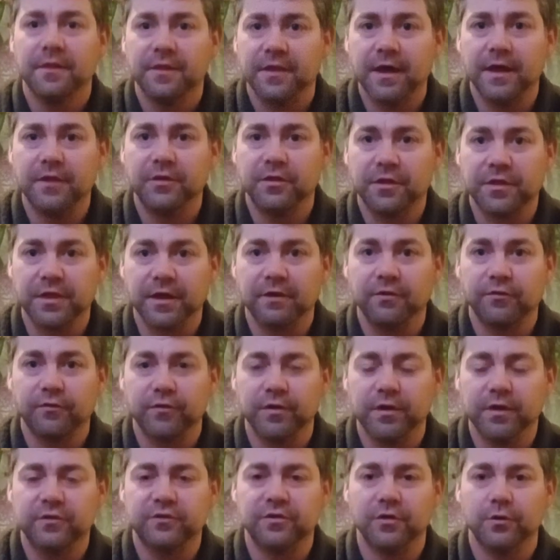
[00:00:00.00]
they're the things
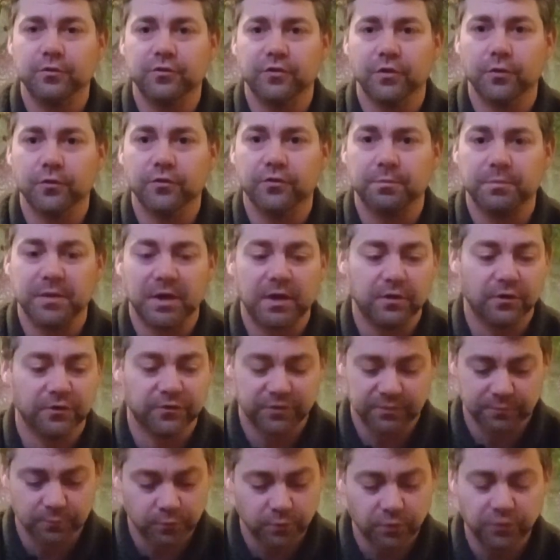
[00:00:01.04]
for your toe-toes,
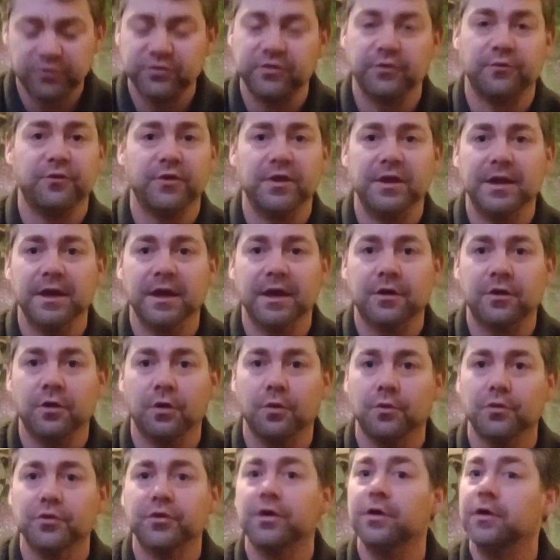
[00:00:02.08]
because once your feet get
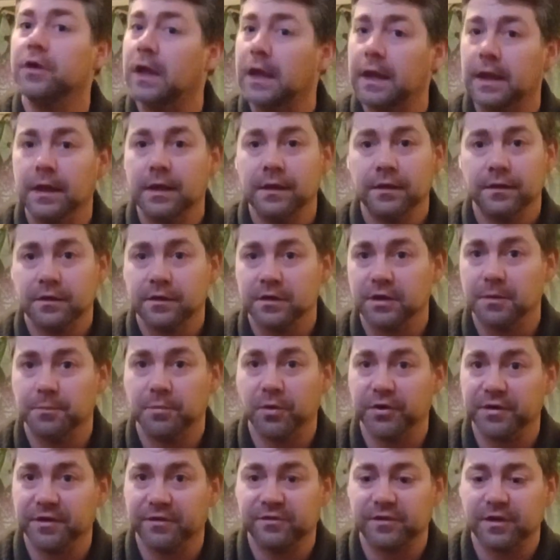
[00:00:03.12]
cold, your
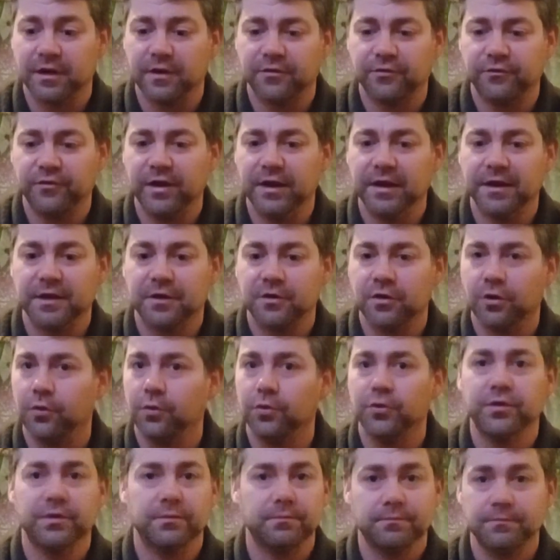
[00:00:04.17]
body starts feeling
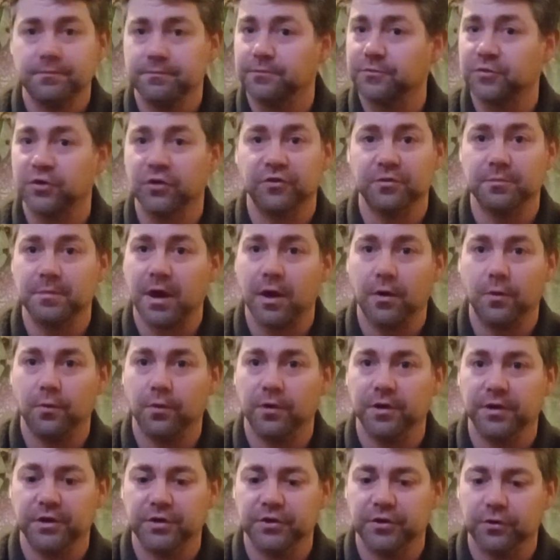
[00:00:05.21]
cold. Doesn't matter
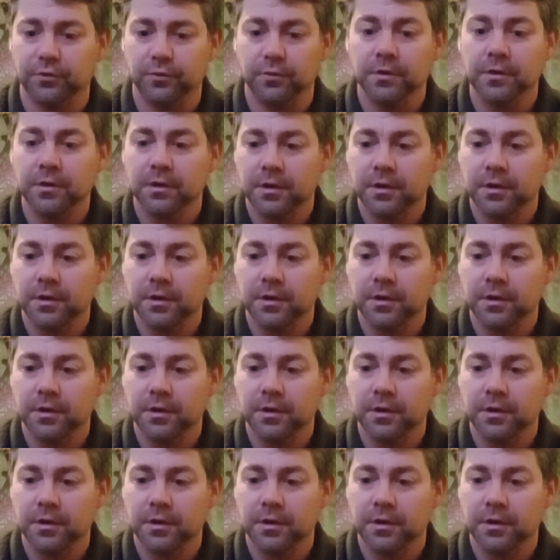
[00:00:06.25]
what you do.